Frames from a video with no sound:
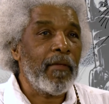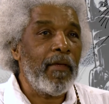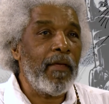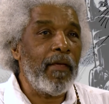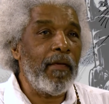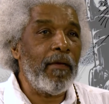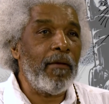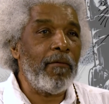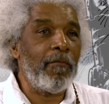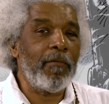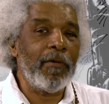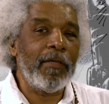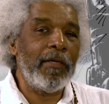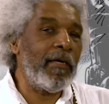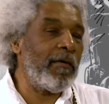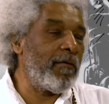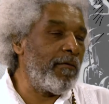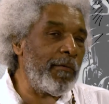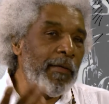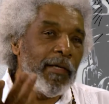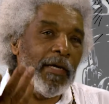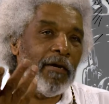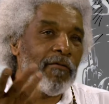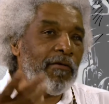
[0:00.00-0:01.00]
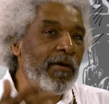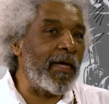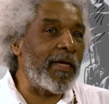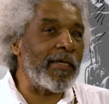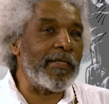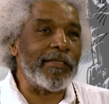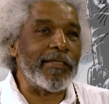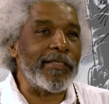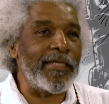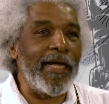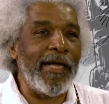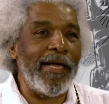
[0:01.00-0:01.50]
And we, ne we never
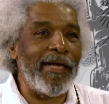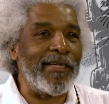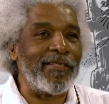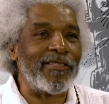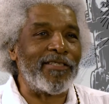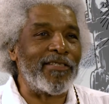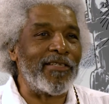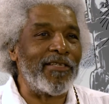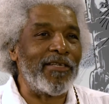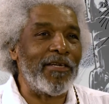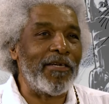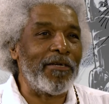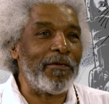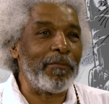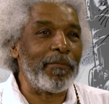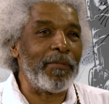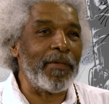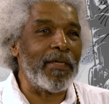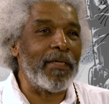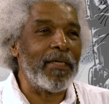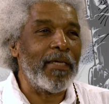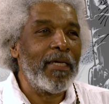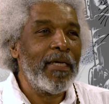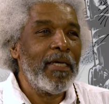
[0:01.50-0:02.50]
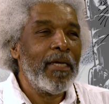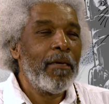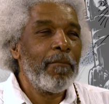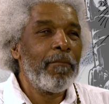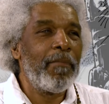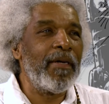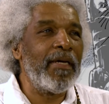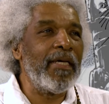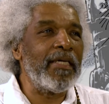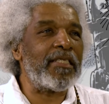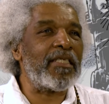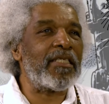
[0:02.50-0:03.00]
got the chance, you know. But,
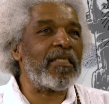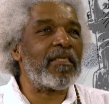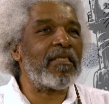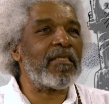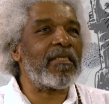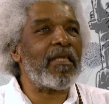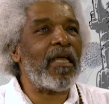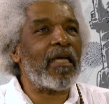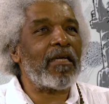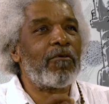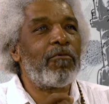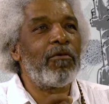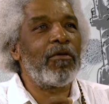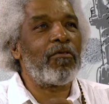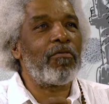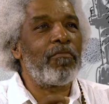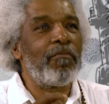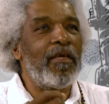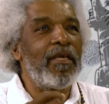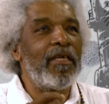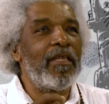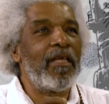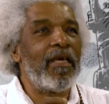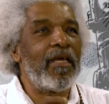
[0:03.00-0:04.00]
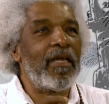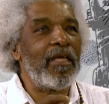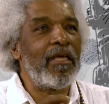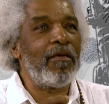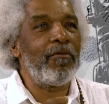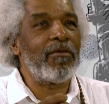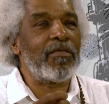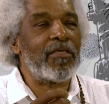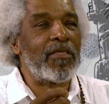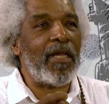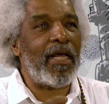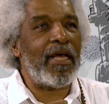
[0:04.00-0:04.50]
but it stuck with me that
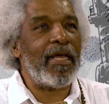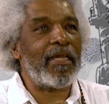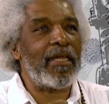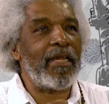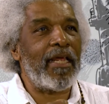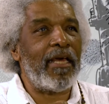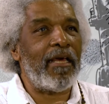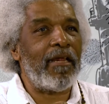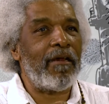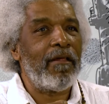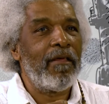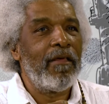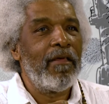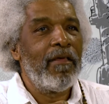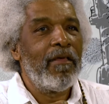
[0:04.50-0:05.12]
he was like that.